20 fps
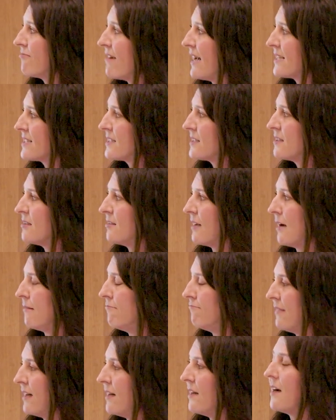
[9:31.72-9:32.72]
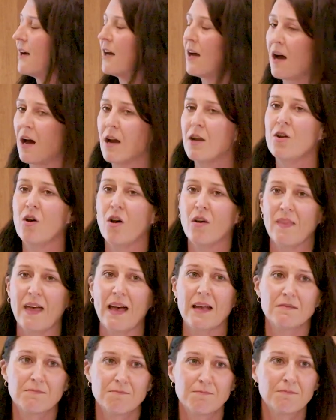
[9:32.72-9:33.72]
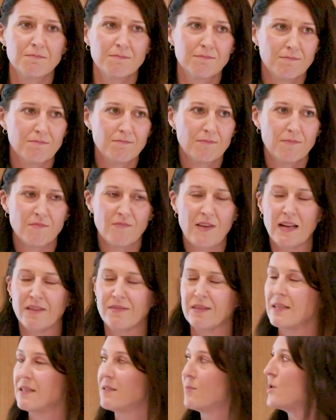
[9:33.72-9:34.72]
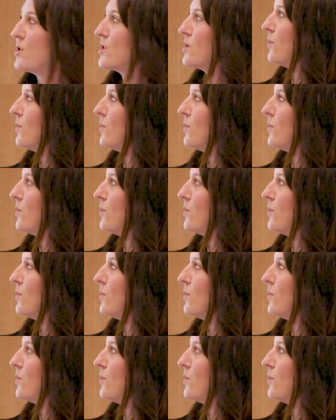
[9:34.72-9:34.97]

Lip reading: rest are not that relevant, which is